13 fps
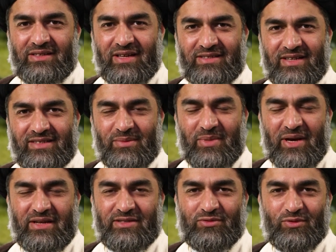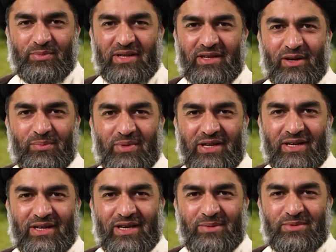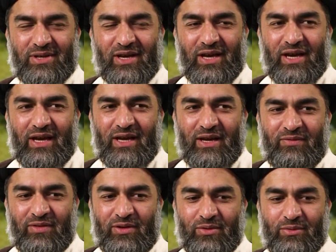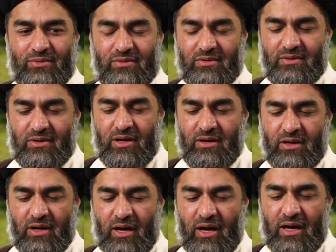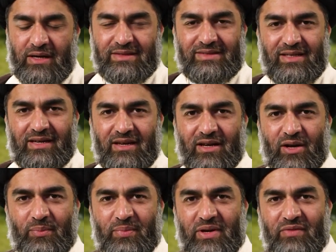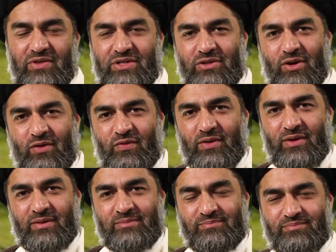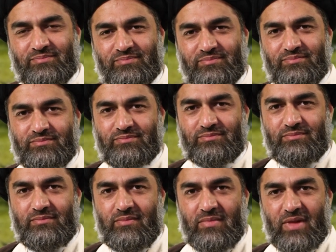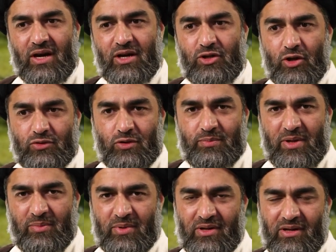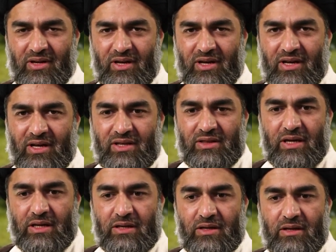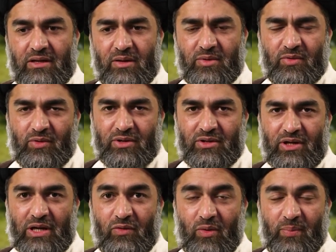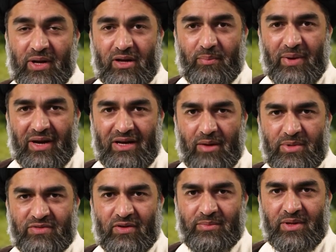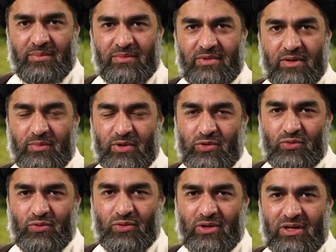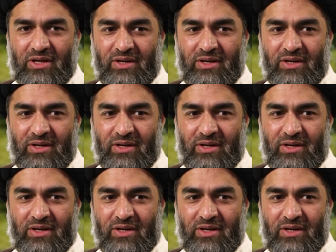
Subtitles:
that says a man is known by the company he keeps. If you sit in a company which is of not good people, then number one, you will pick up bad habits from them. Number two,